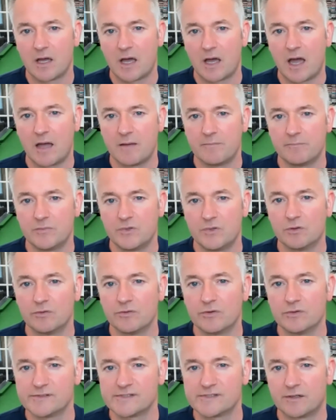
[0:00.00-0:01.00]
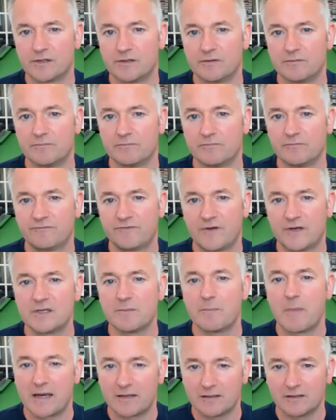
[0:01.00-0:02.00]
Um, you know, those are
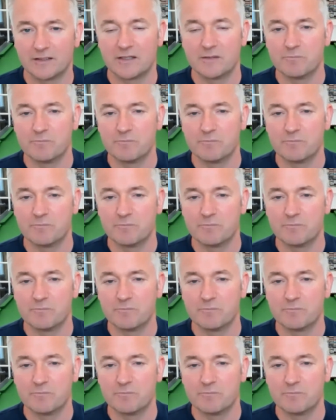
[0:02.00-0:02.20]
fundamentally